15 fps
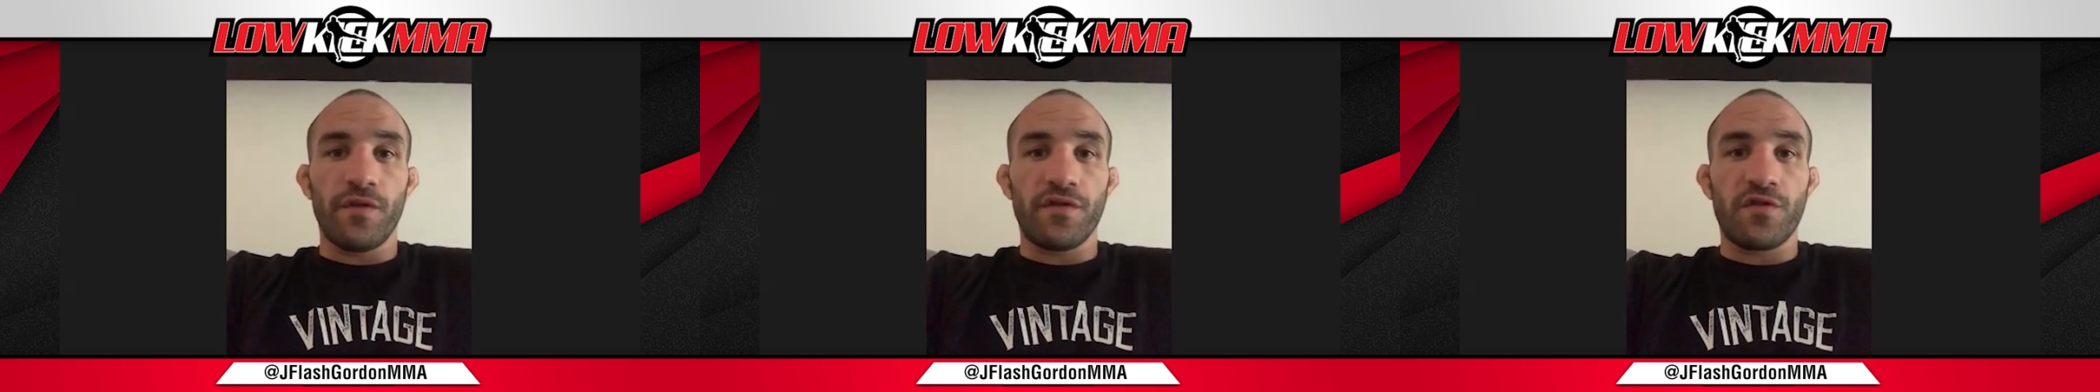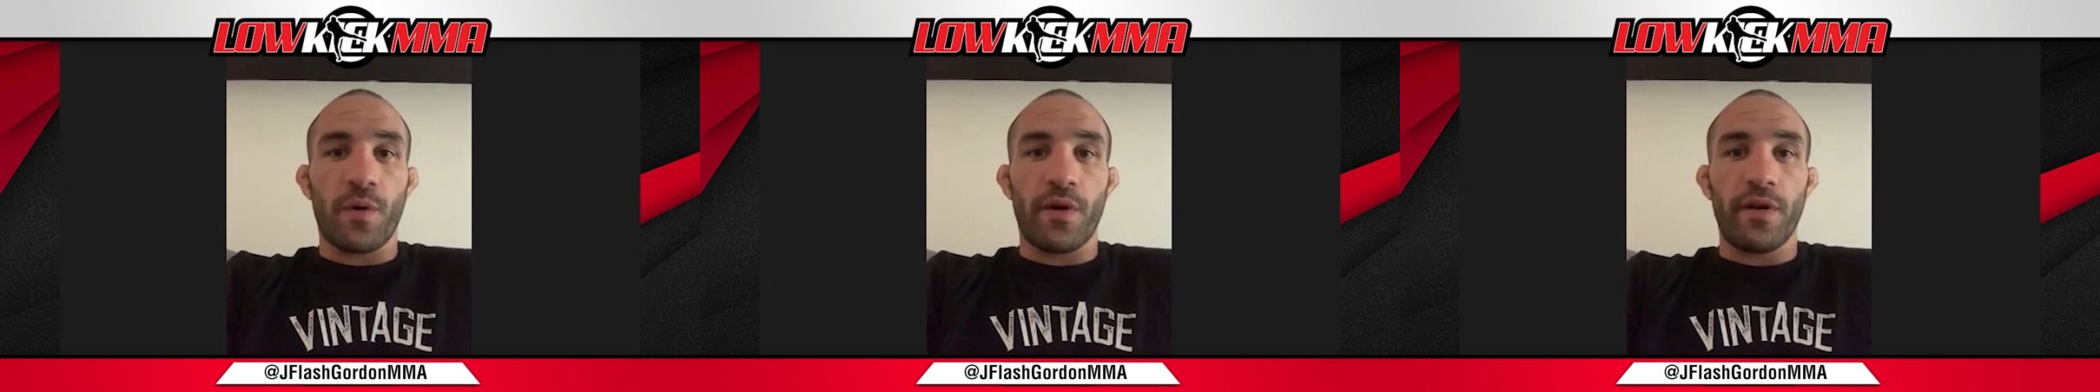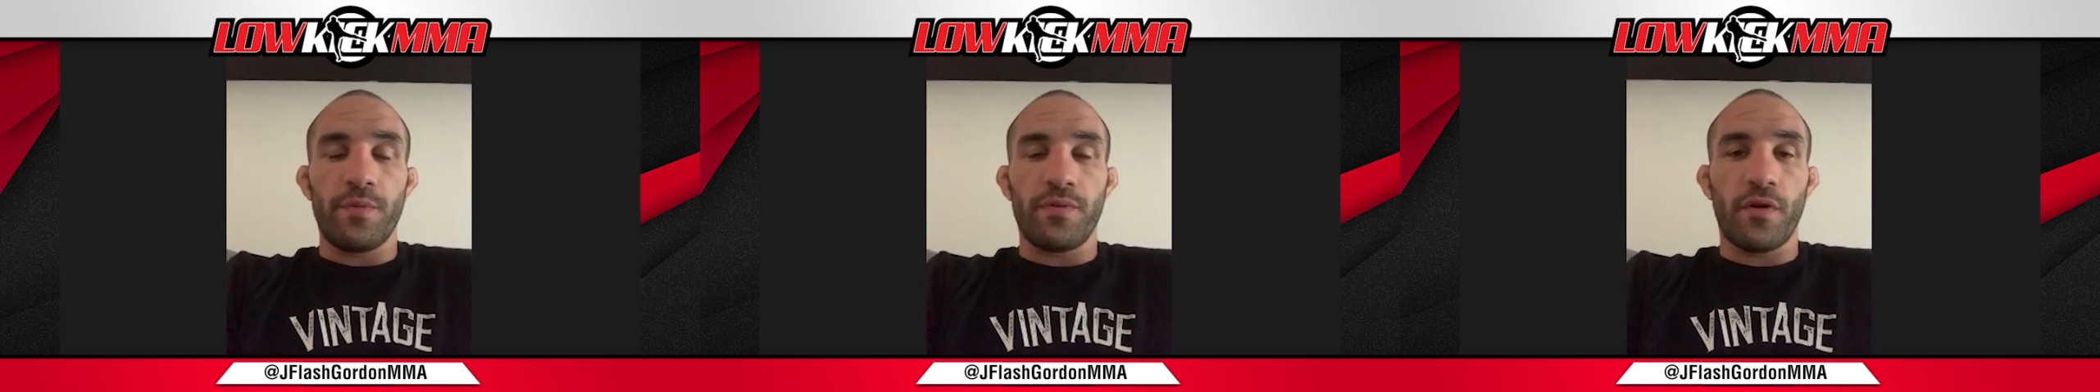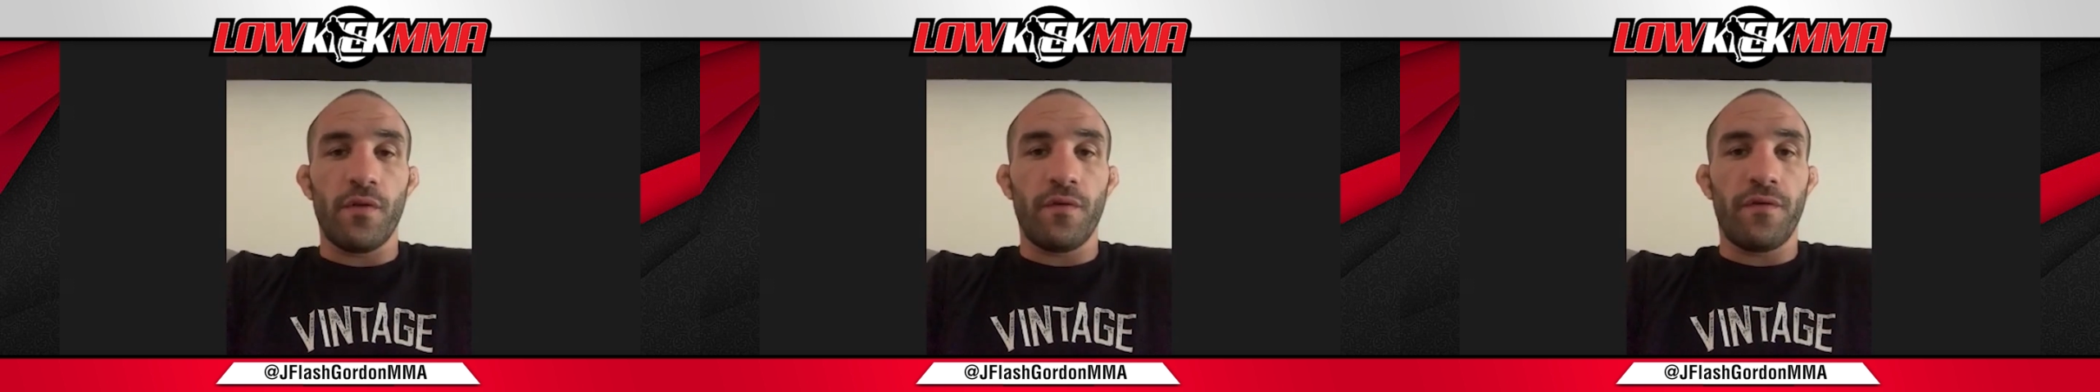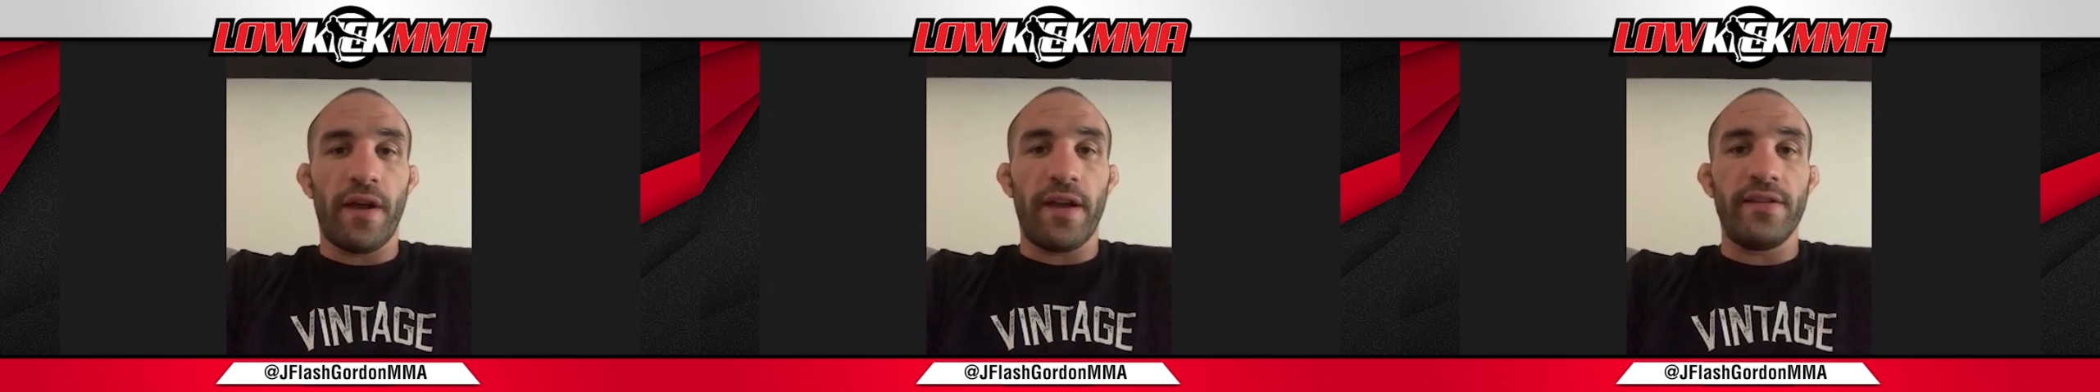20 pro
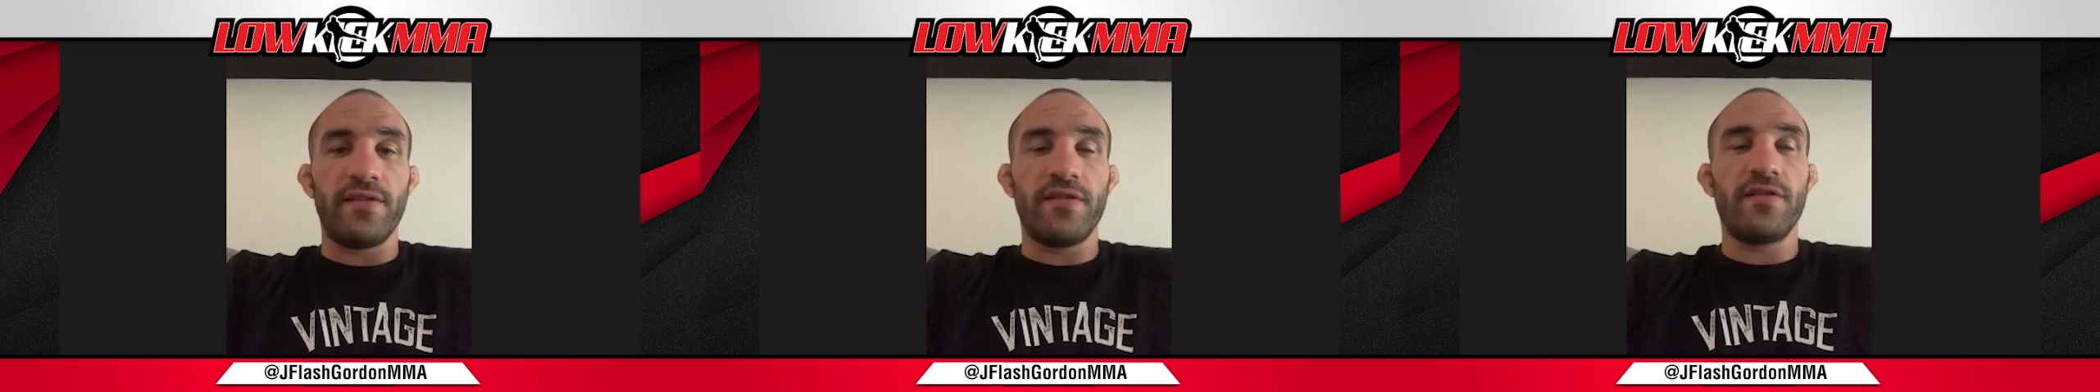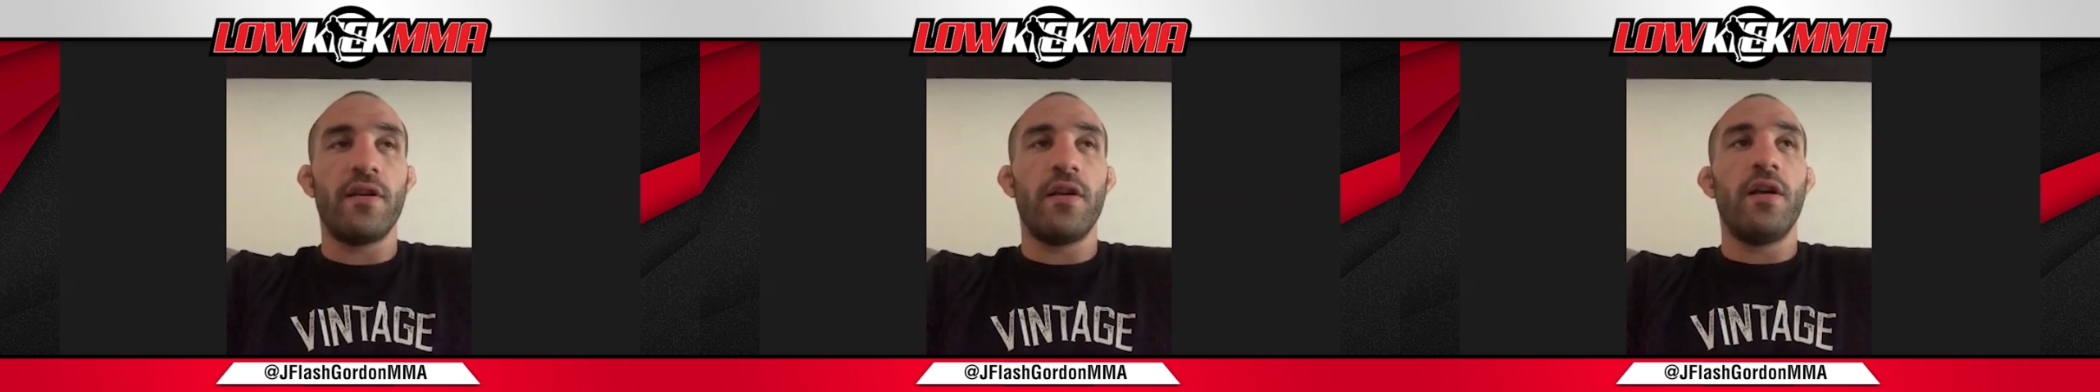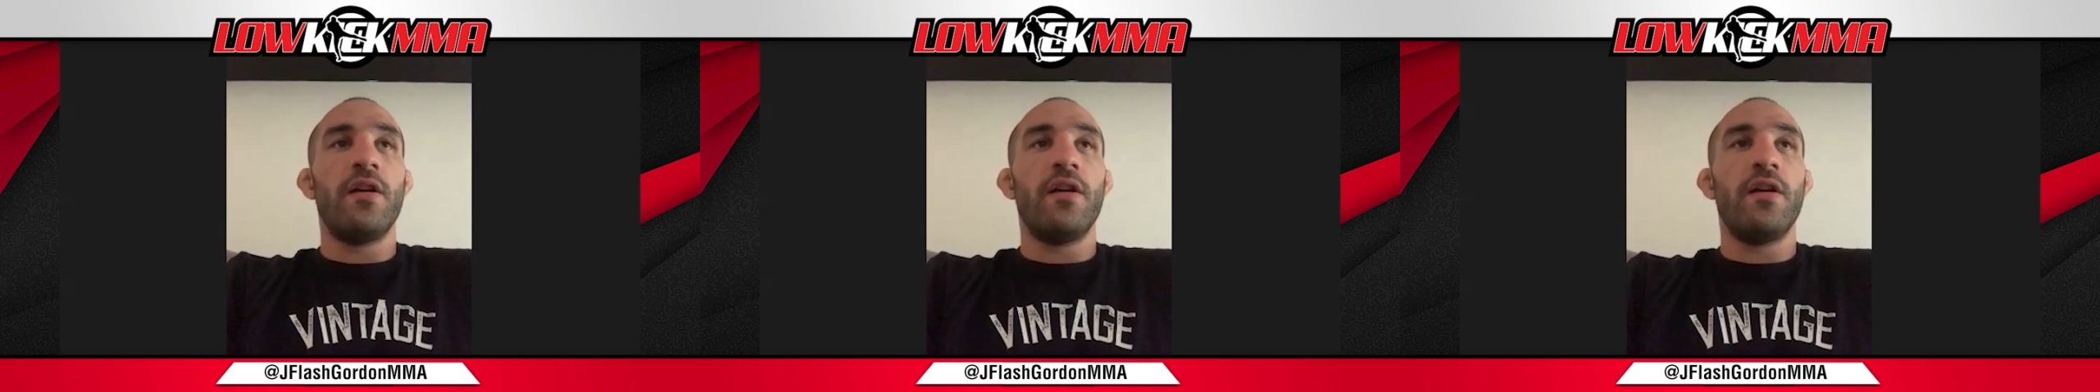fights.